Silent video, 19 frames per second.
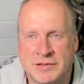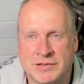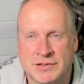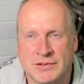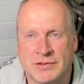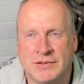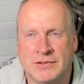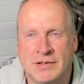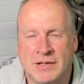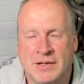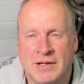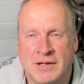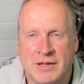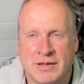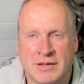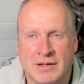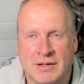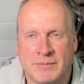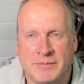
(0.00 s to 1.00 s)
So
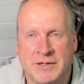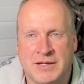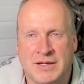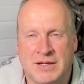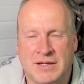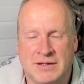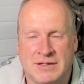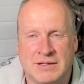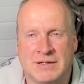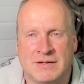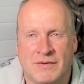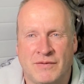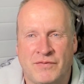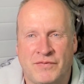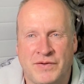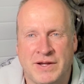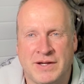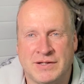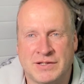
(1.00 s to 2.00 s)
that'll be
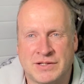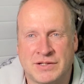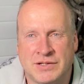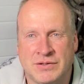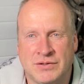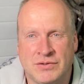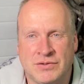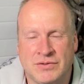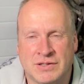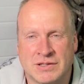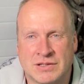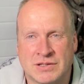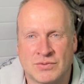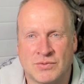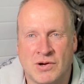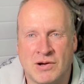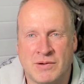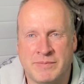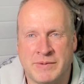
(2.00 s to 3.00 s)
phase 2, is
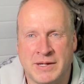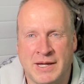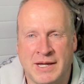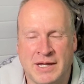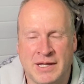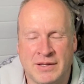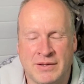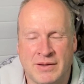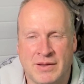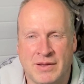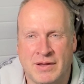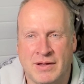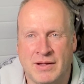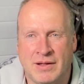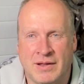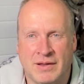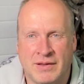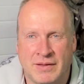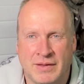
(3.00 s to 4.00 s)
swapping in
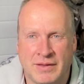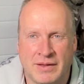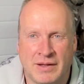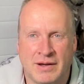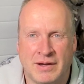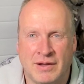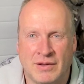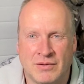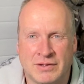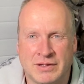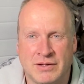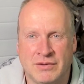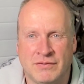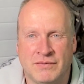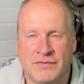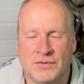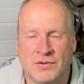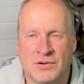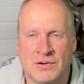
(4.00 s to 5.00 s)
the
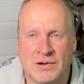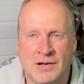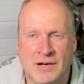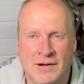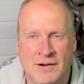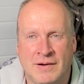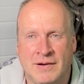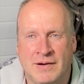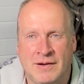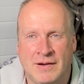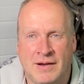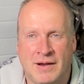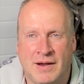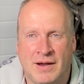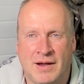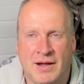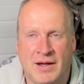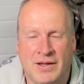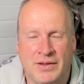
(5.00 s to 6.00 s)
LQ4
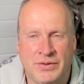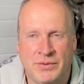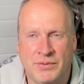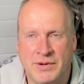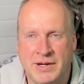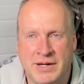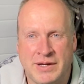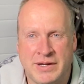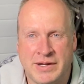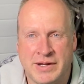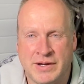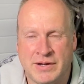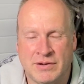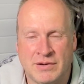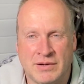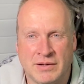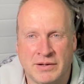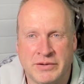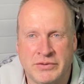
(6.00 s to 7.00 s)
and the
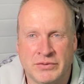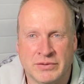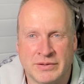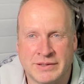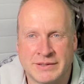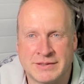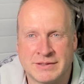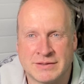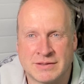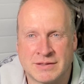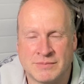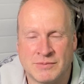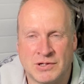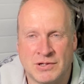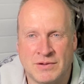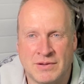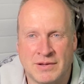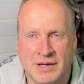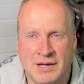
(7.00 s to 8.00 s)
radiator and cooling system and
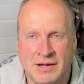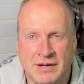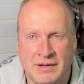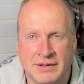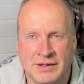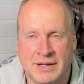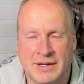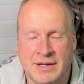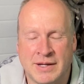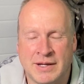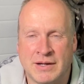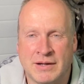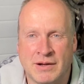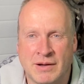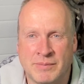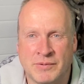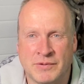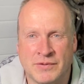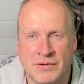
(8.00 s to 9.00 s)
all that, and getting it
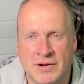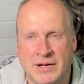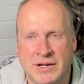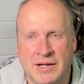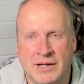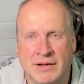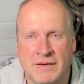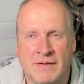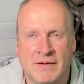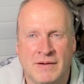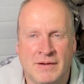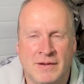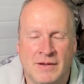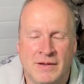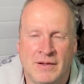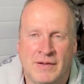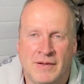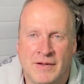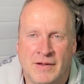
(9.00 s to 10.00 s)
up and running
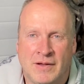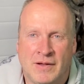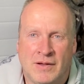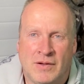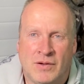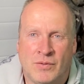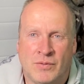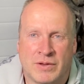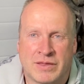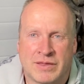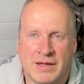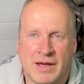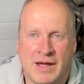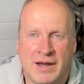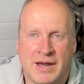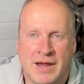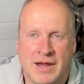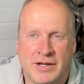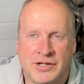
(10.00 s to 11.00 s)
with
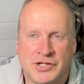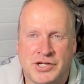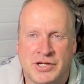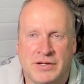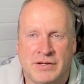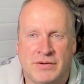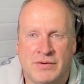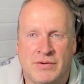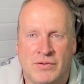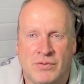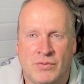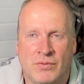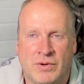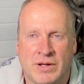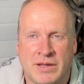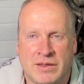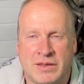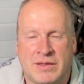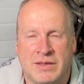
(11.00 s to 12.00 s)
that engine
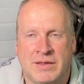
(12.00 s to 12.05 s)
with